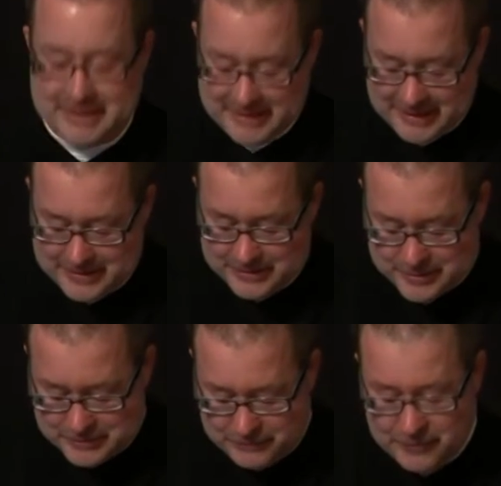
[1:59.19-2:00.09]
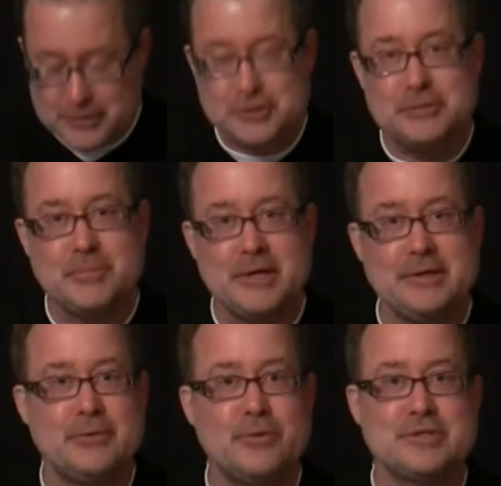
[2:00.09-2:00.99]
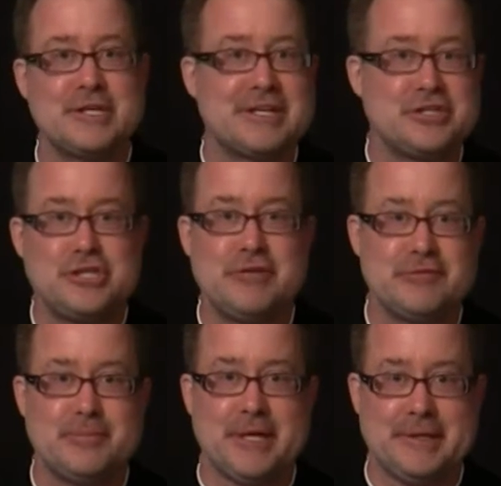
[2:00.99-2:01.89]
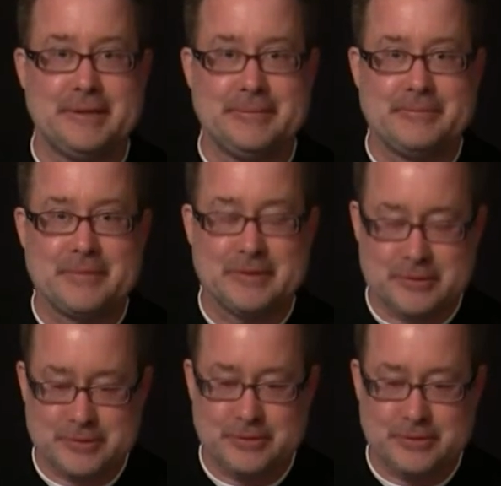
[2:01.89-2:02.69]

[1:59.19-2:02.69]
and there is a function button that works like a shift button. So